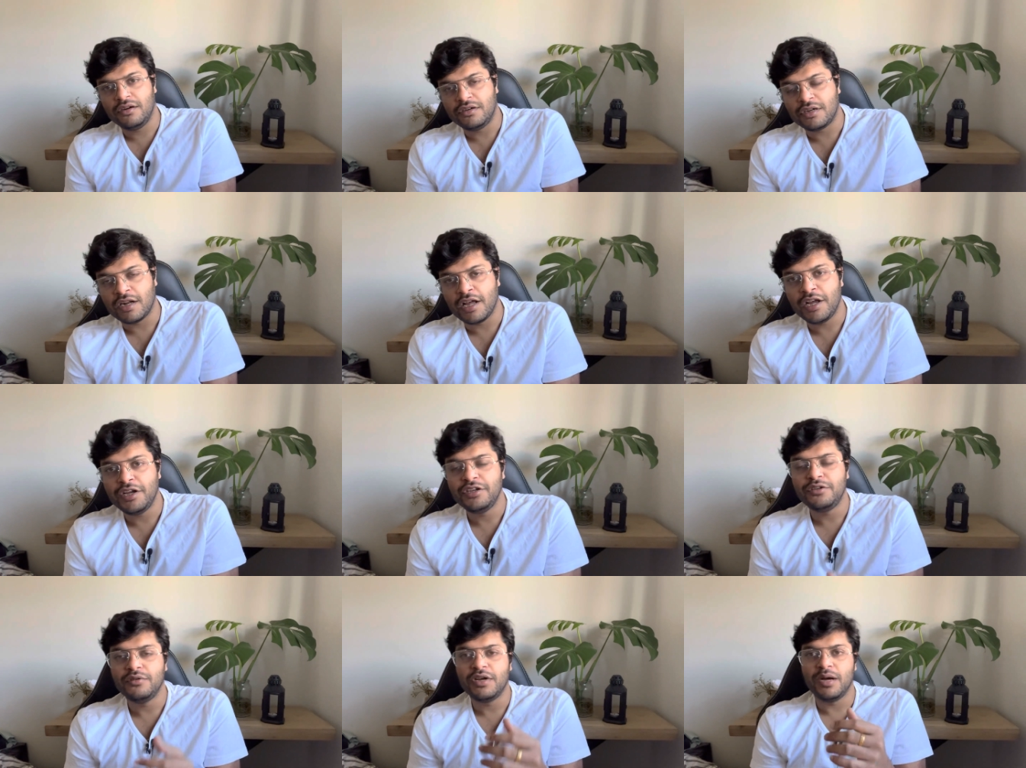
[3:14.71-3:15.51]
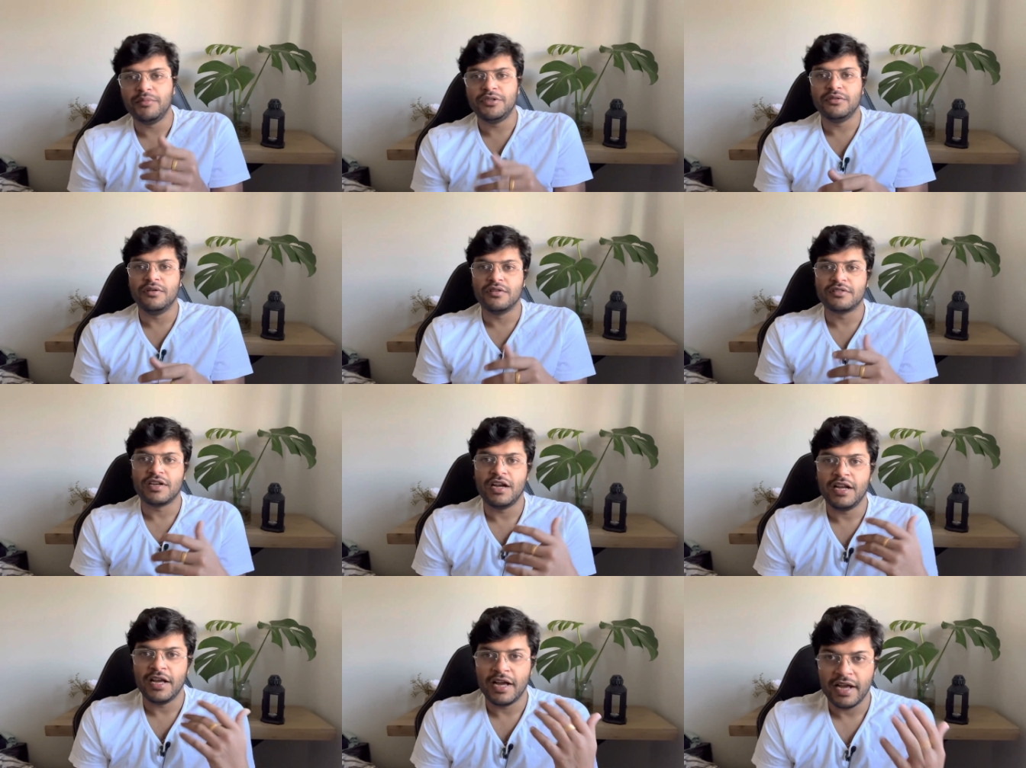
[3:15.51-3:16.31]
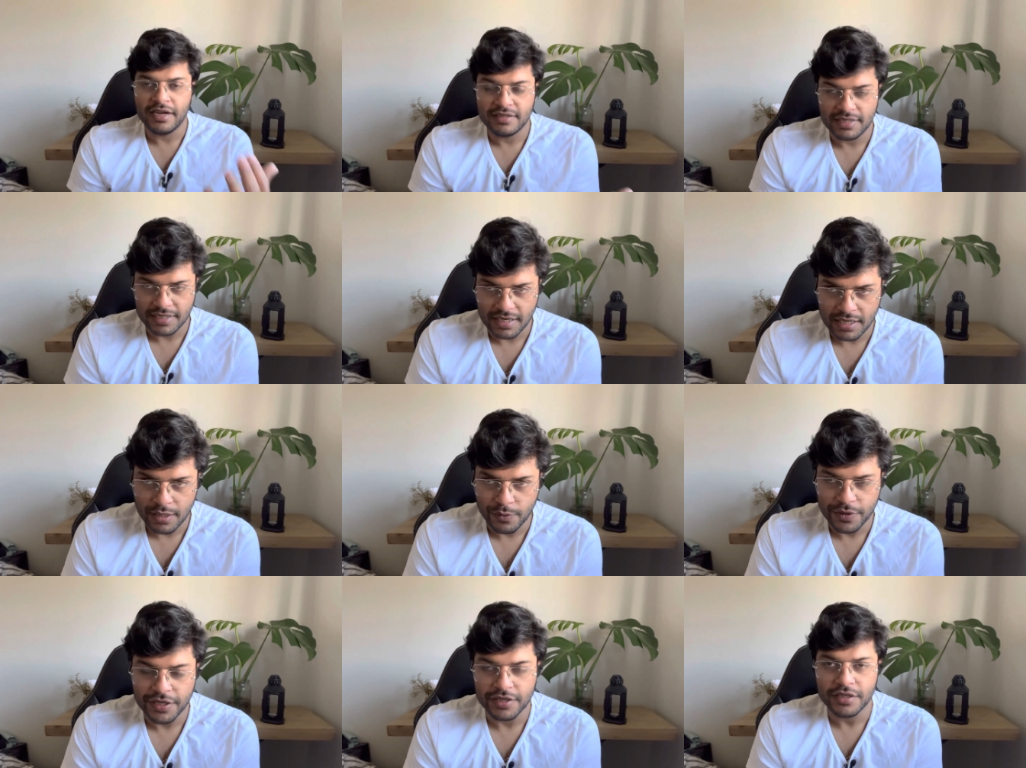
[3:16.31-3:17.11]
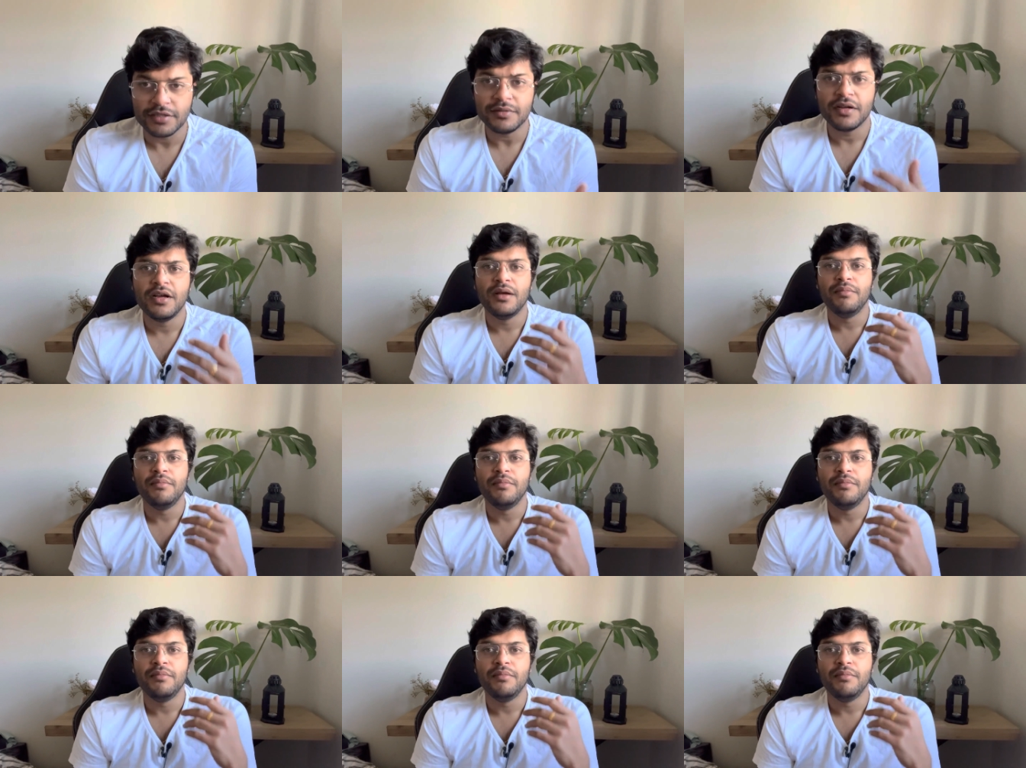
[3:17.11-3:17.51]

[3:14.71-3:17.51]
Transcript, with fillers: trying to come to Australia and settle down here